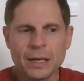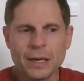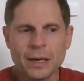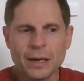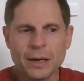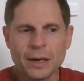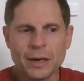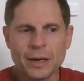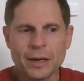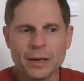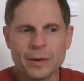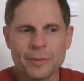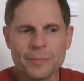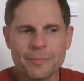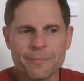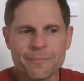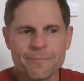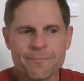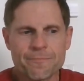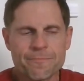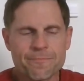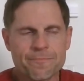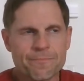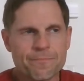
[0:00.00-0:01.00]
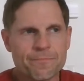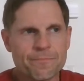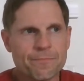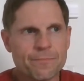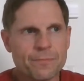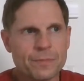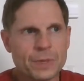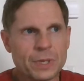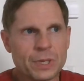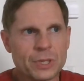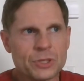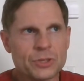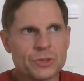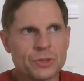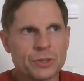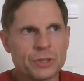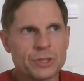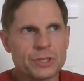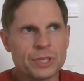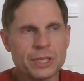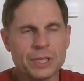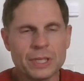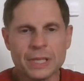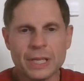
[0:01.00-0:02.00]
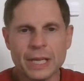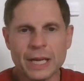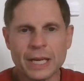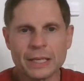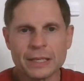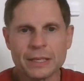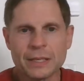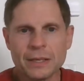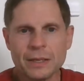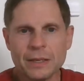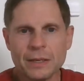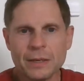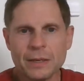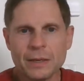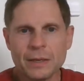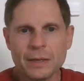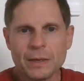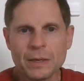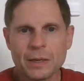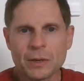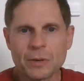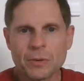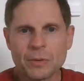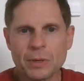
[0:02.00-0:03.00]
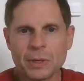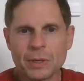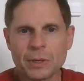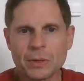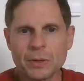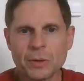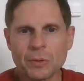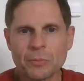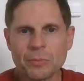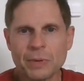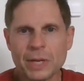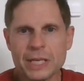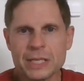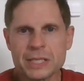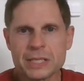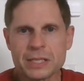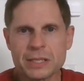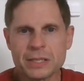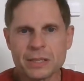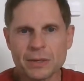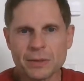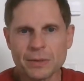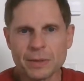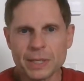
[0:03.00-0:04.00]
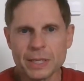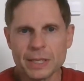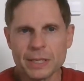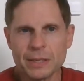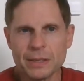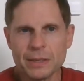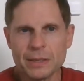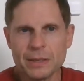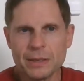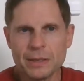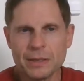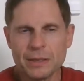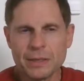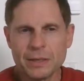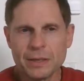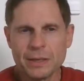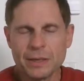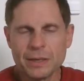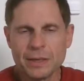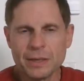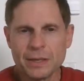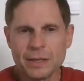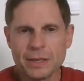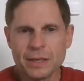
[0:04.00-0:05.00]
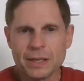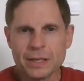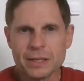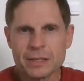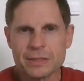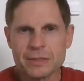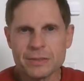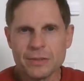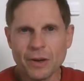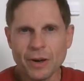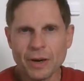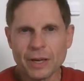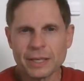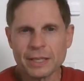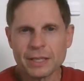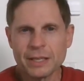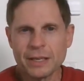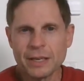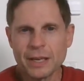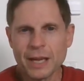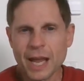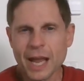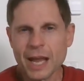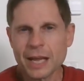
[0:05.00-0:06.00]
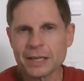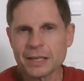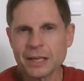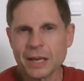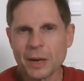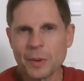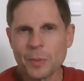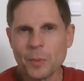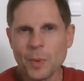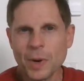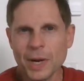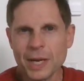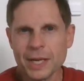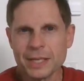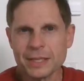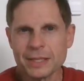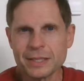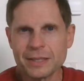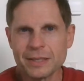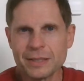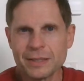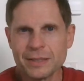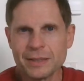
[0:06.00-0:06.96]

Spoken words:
uh, assertion that critical race theory is not anti-white,